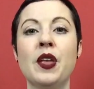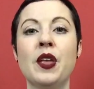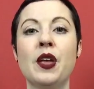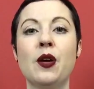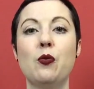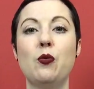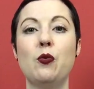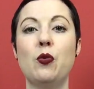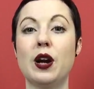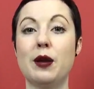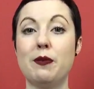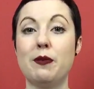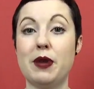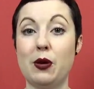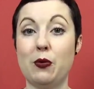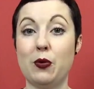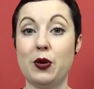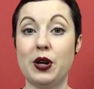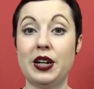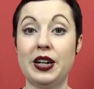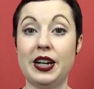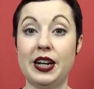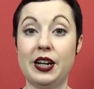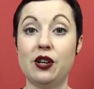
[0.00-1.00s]
what I might want
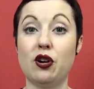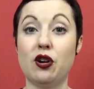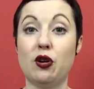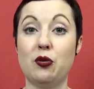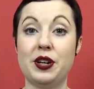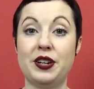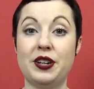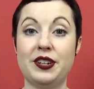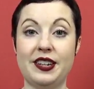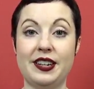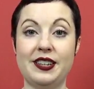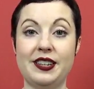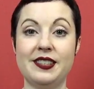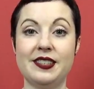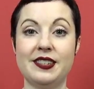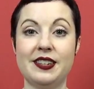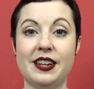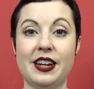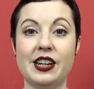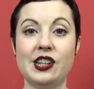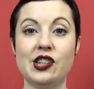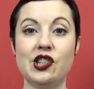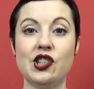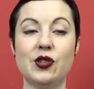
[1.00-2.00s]
to let go and de-stash.